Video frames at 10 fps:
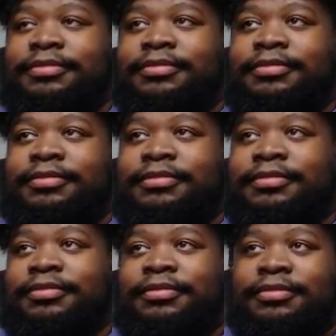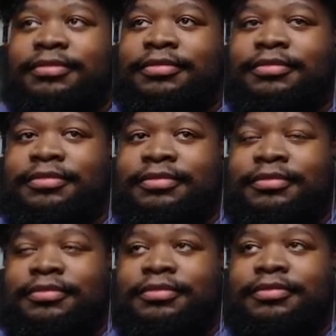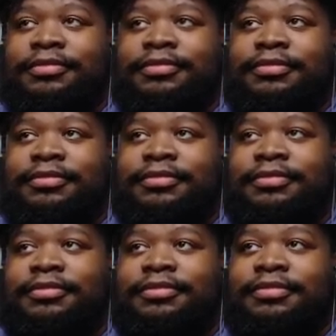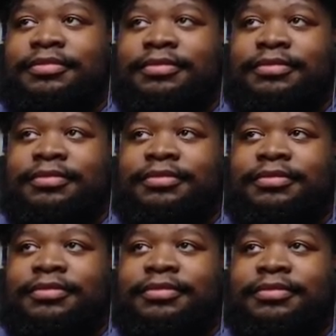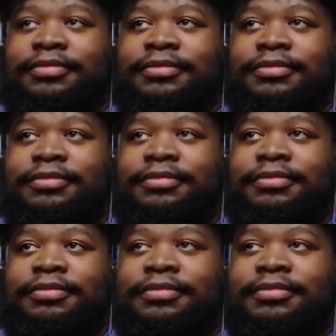(silent)